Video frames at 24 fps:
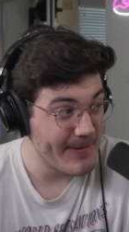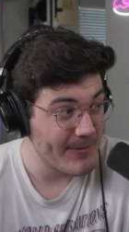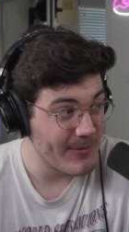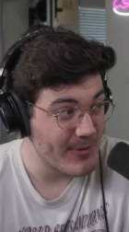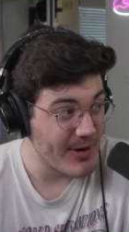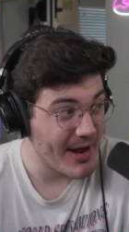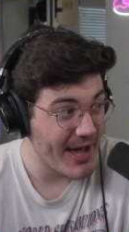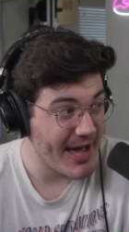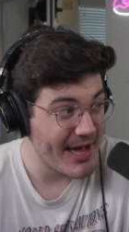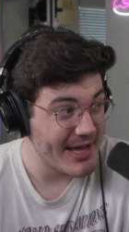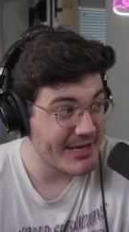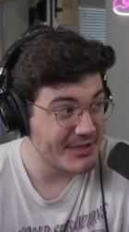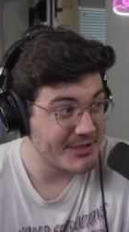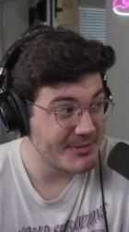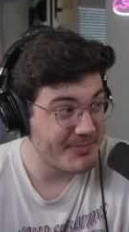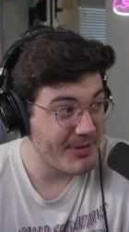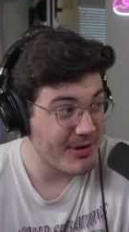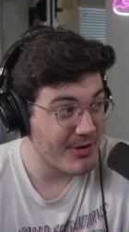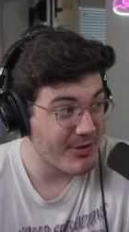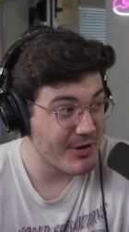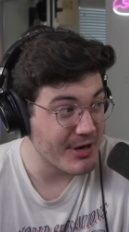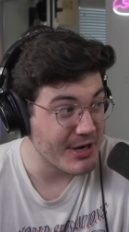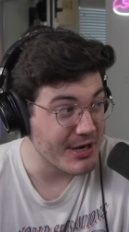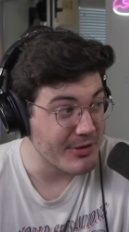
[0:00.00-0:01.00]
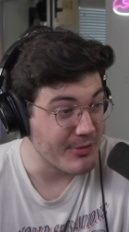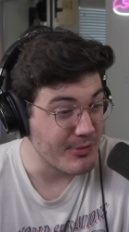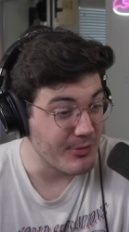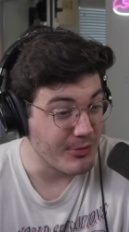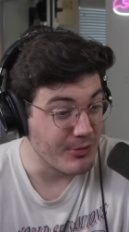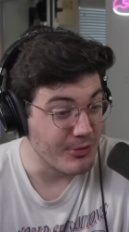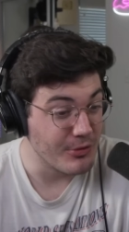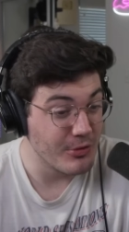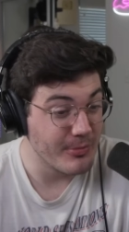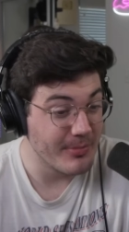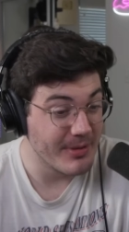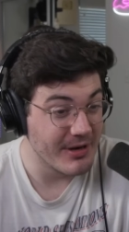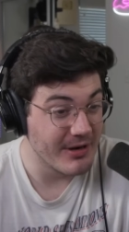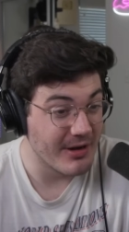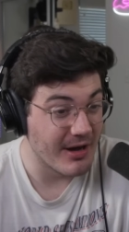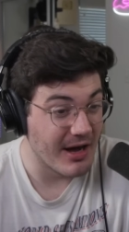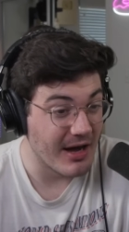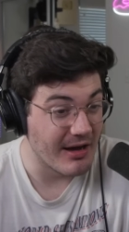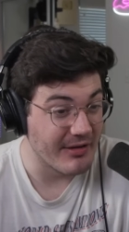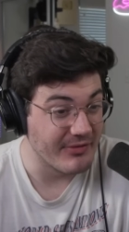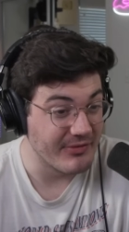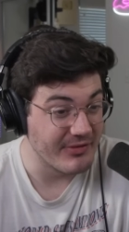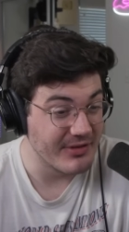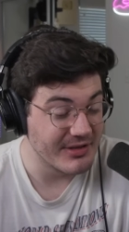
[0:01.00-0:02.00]
raspberry
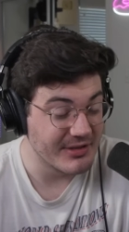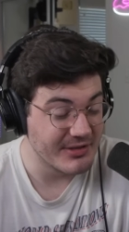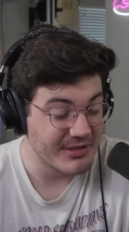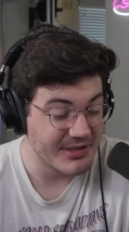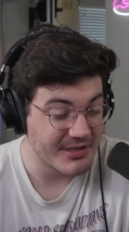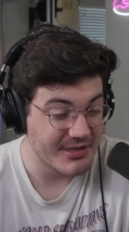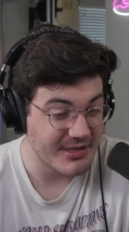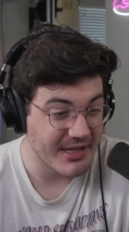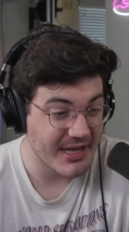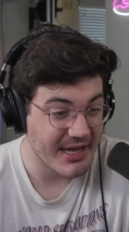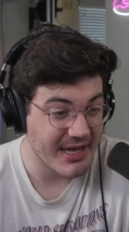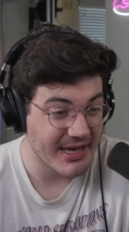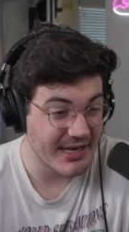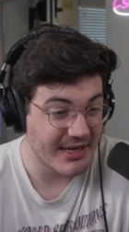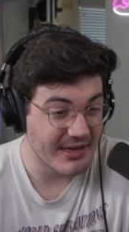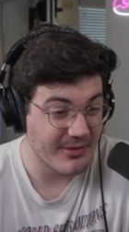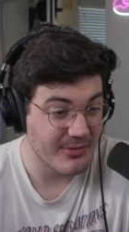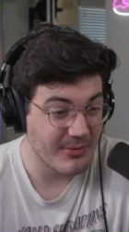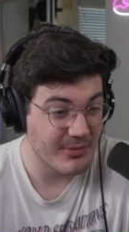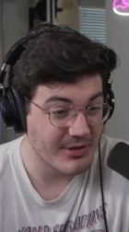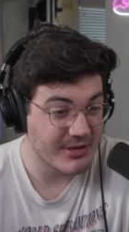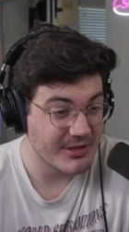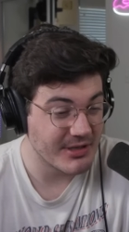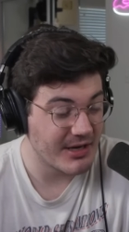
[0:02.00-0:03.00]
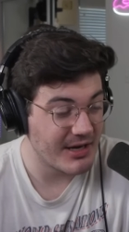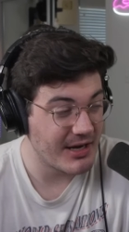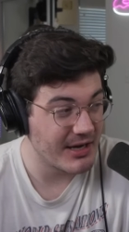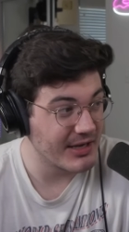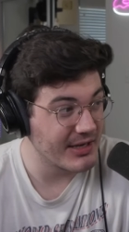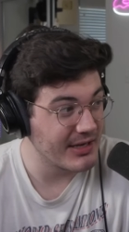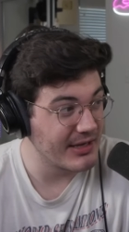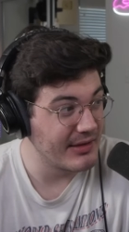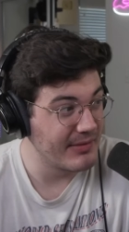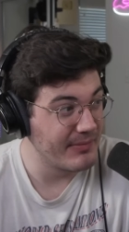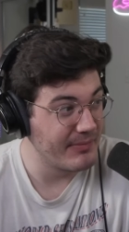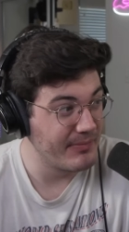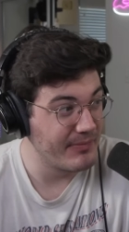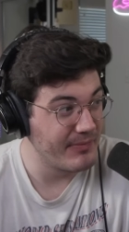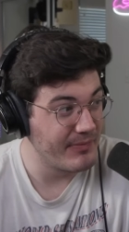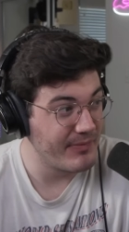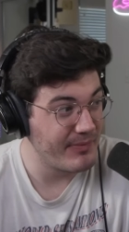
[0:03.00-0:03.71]
Rubinoff. This is like we're talking